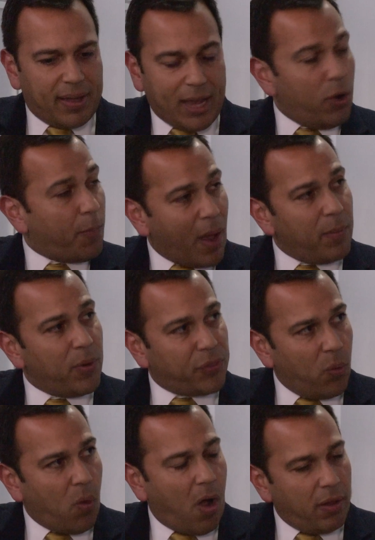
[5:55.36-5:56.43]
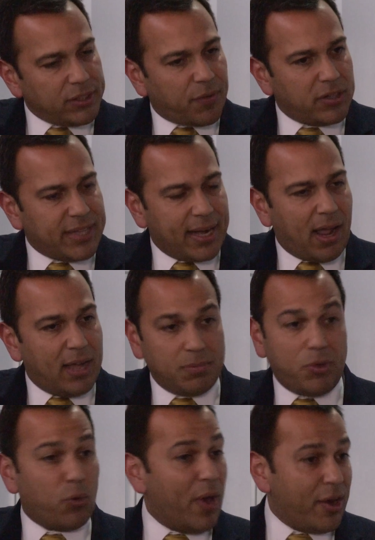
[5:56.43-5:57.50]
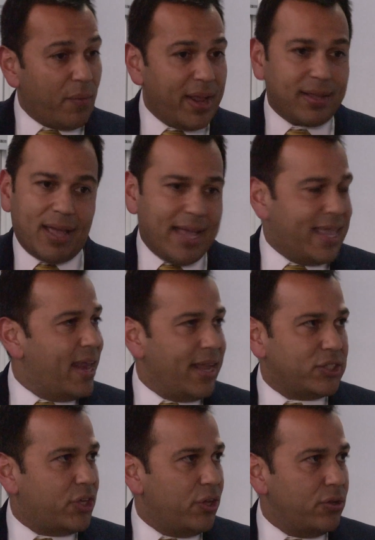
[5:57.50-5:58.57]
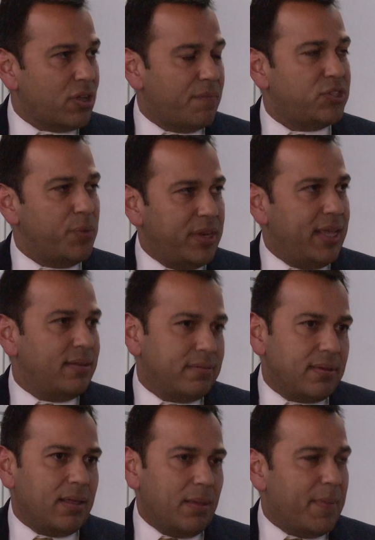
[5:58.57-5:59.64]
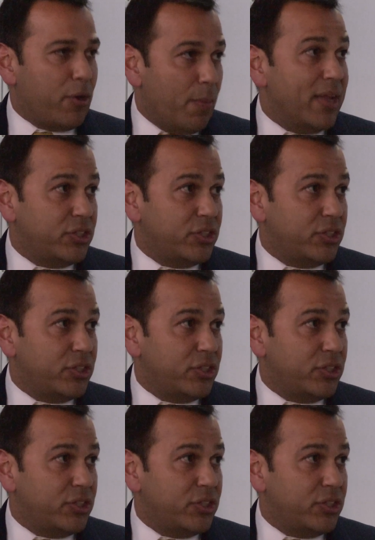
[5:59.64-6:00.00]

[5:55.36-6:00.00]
got no problem with the wall as far as that concept. The rhetoric I can't excuse. Obviously we need better